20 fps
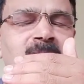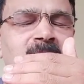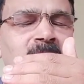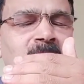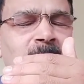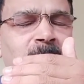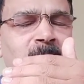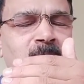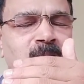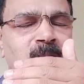
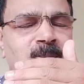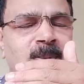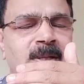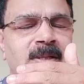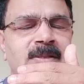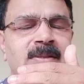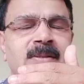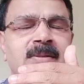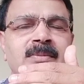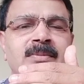
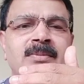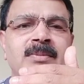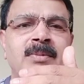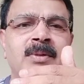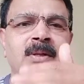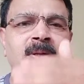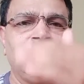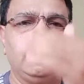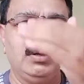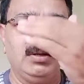phosphorus,
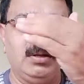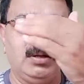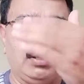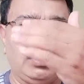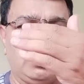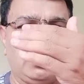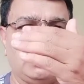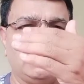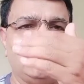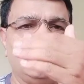
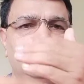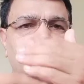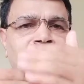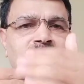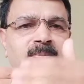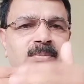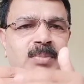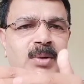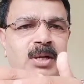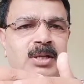nitrogen,
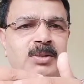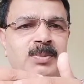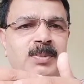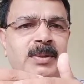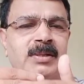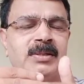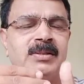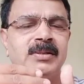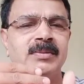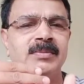
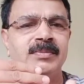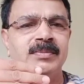phosphorus,